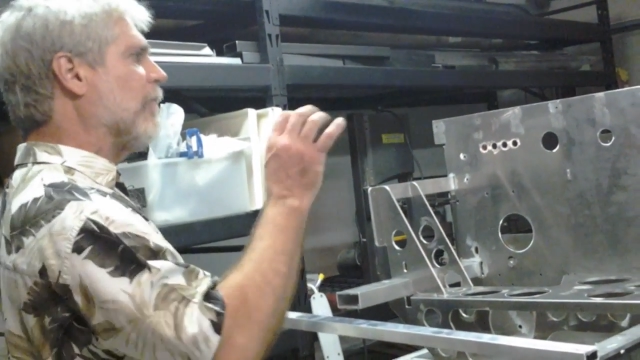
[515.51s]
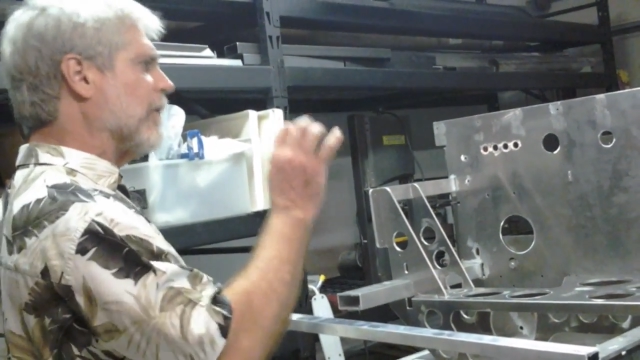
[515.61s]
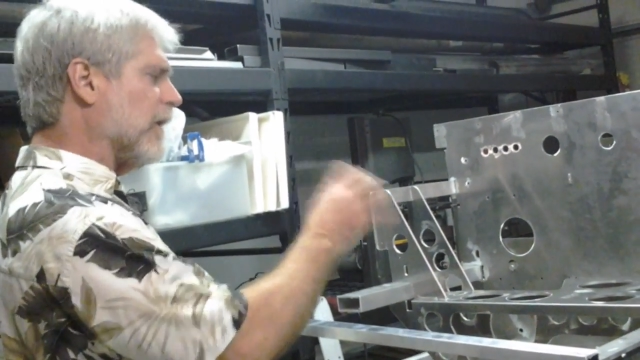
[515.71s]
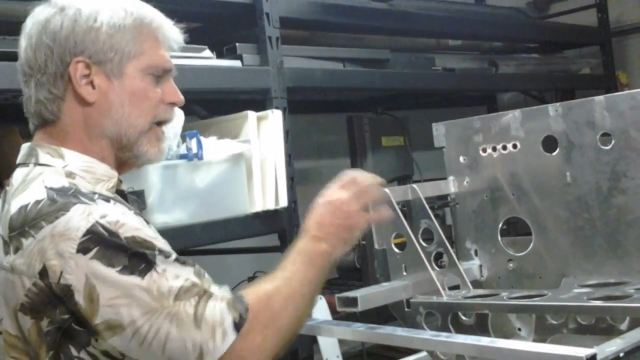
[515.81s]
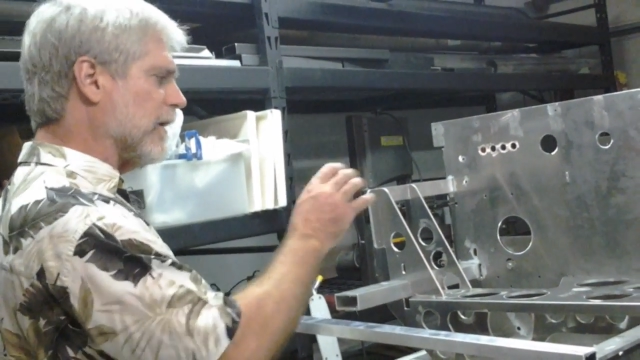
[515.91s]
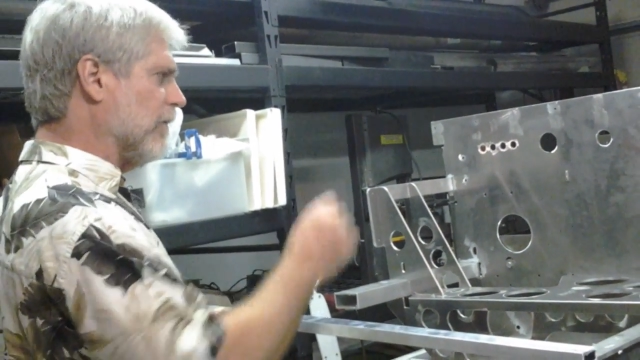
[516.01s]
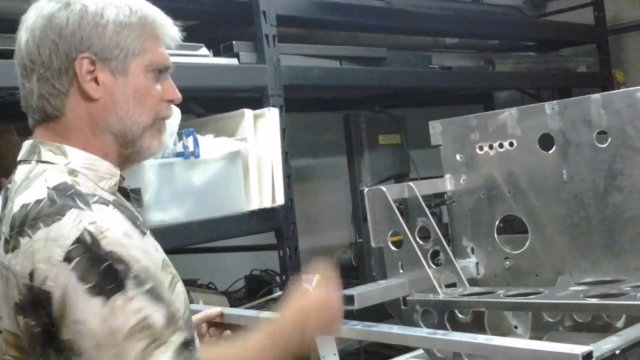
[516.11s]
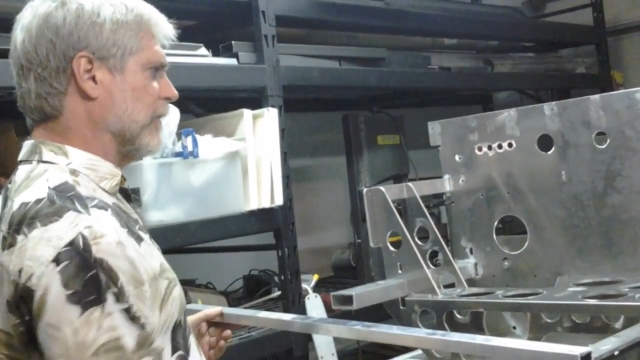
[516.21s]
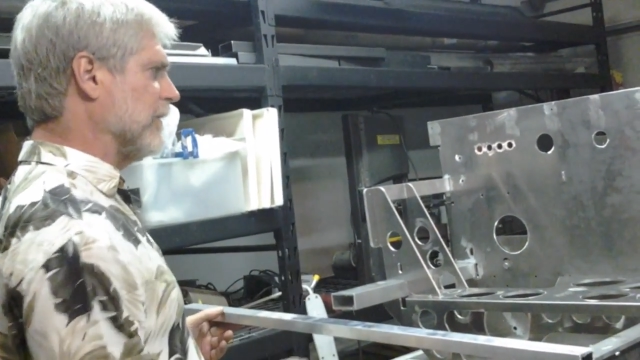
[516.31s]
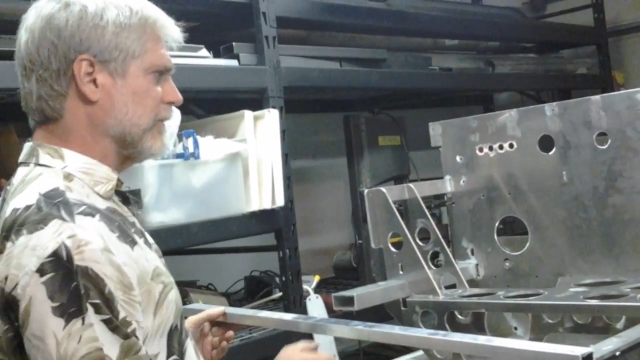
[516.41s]
We're not
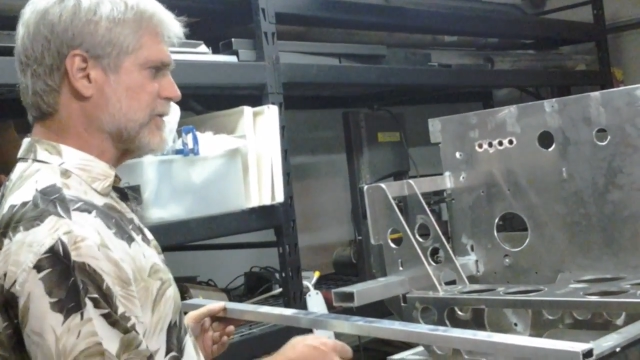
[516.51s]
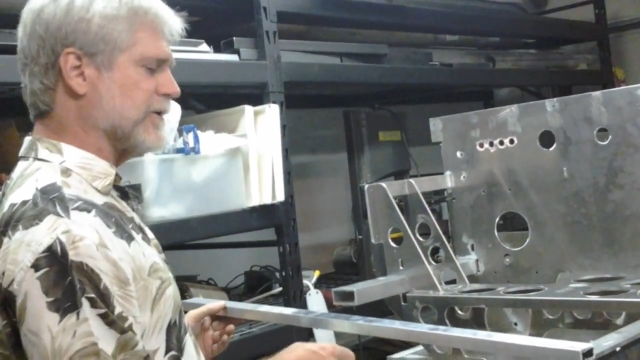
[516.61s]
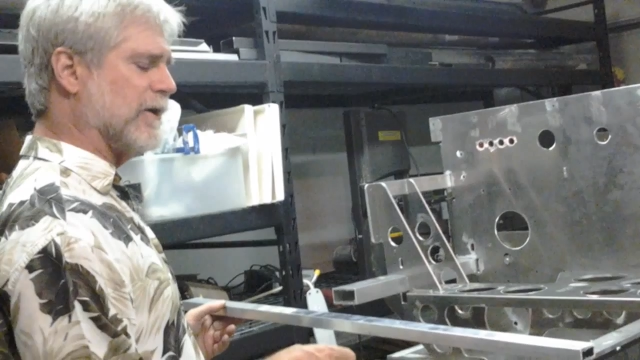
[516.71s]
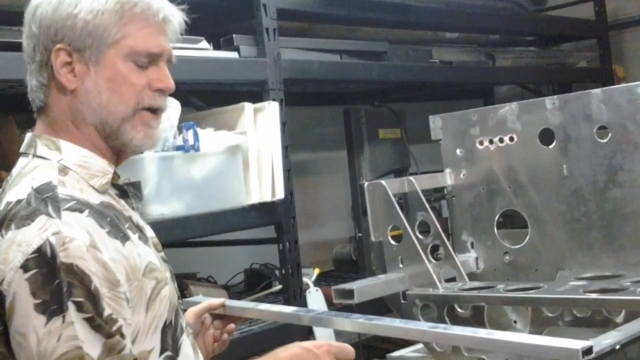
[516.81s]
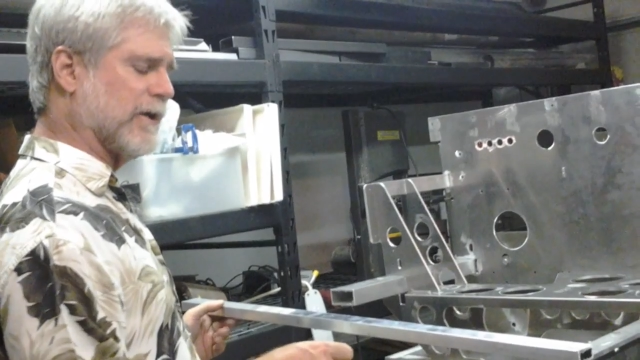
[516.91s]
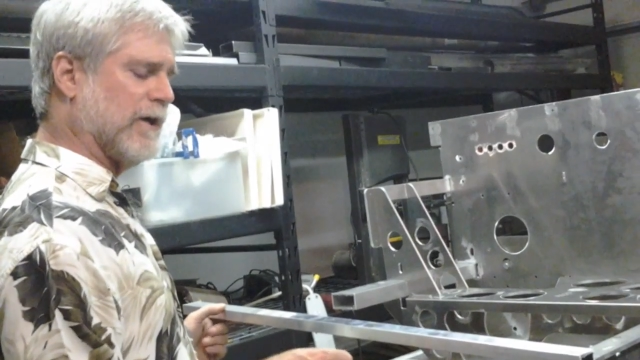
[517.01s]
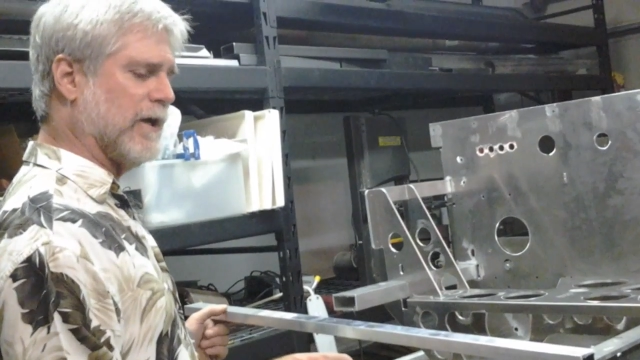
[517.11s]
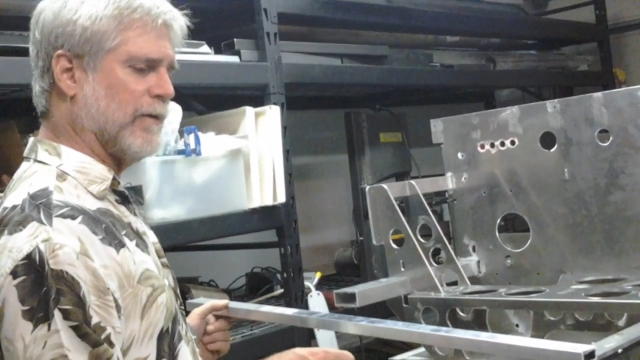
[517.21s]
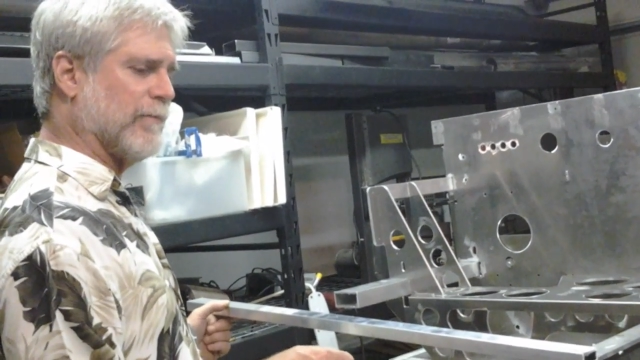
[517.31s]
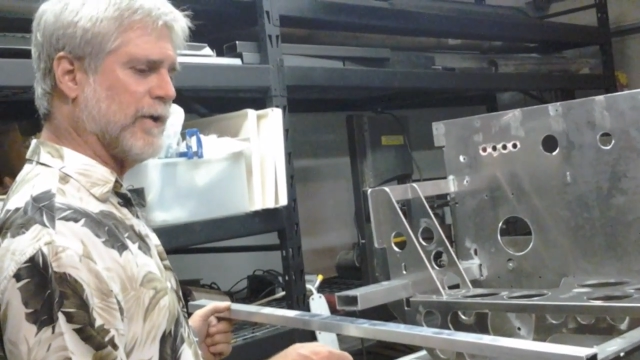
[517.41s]
holding the steering
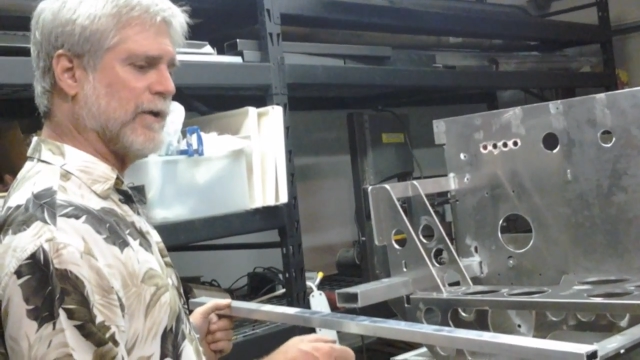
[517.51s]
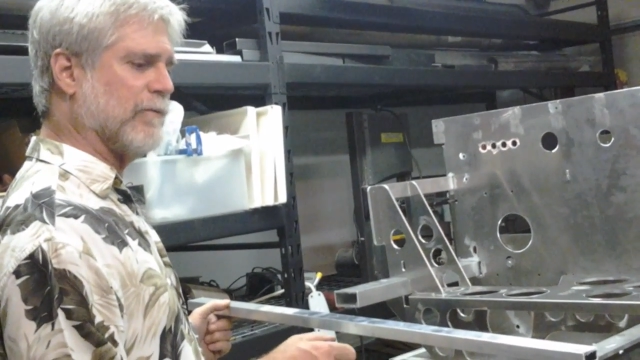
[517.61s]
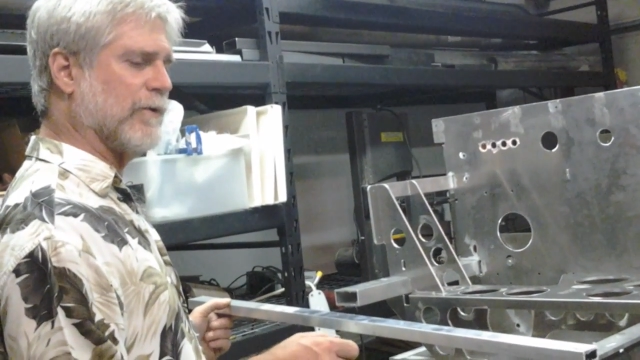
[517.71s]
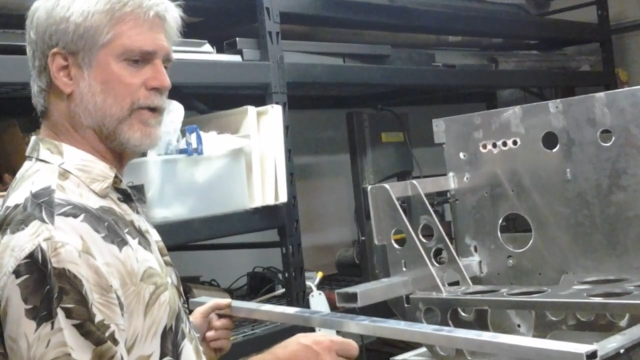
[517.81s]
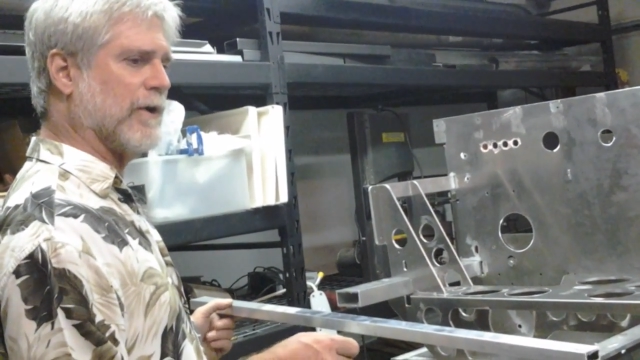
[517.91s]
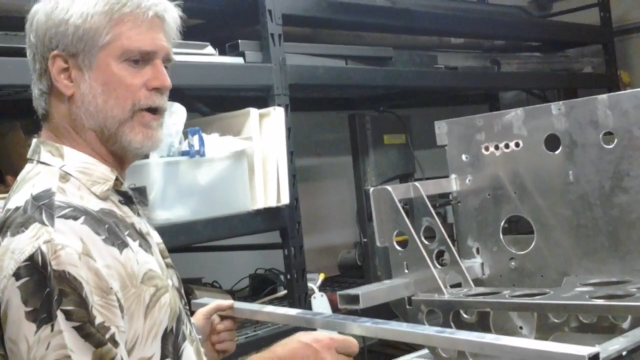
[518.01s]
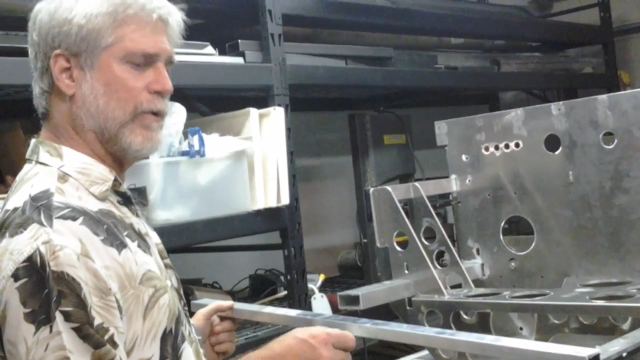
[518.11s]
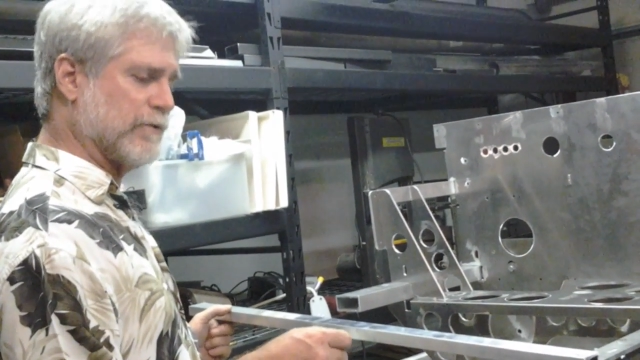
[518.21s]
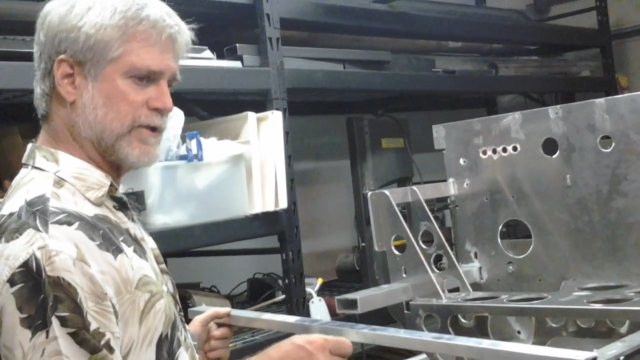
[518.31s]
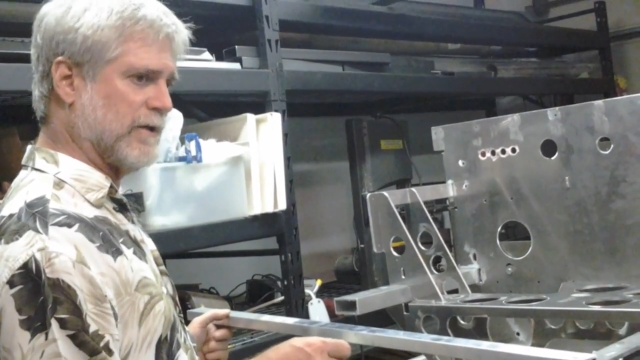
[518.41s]
column in with a
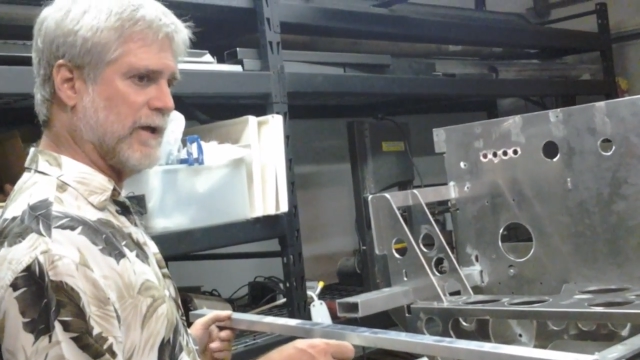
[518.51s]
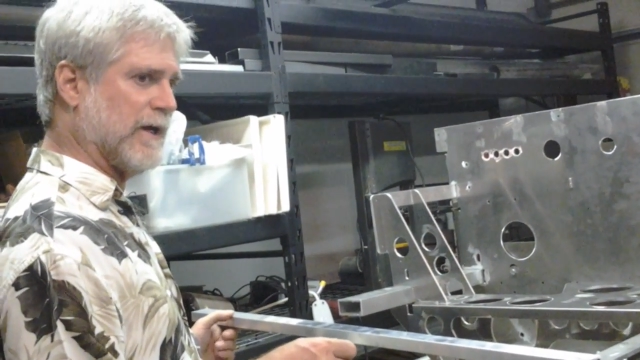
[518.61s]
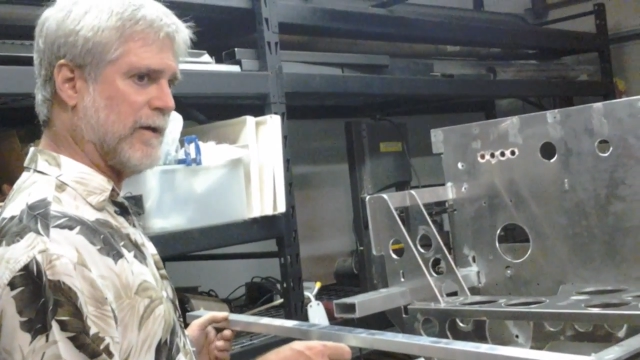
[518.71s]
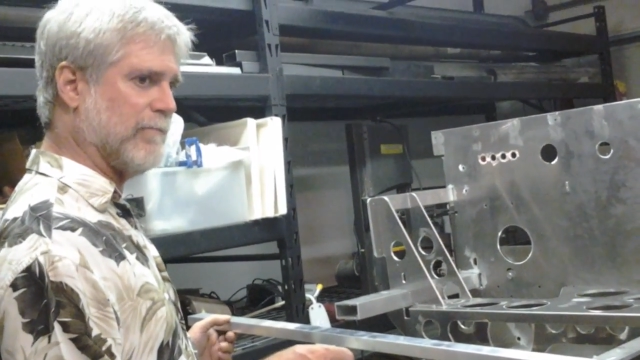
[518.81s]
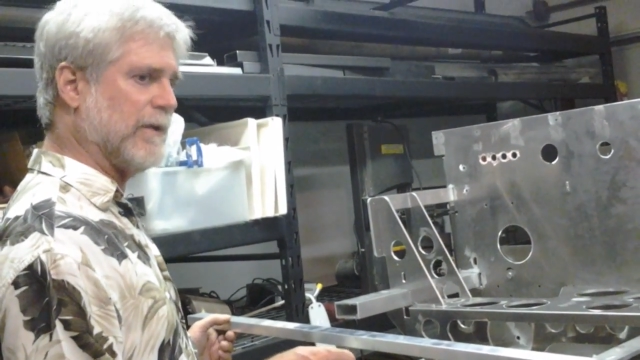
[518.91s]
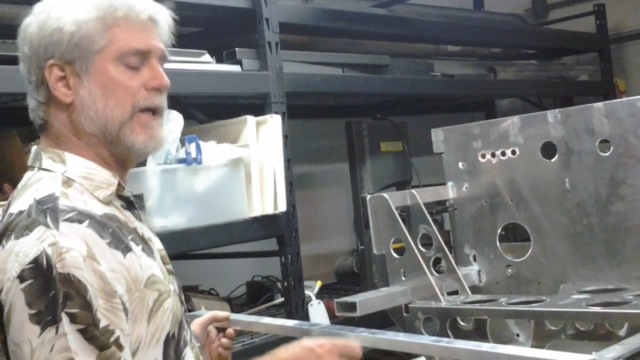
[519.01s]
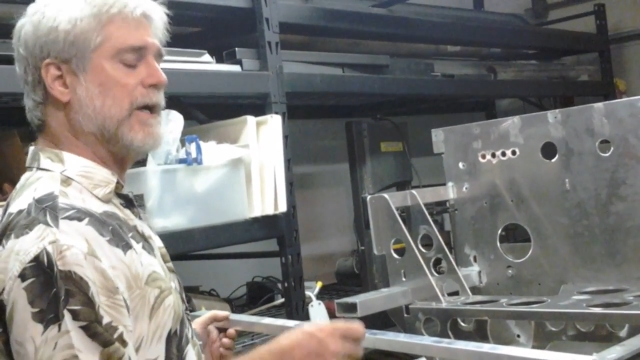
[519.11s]
hose clamp.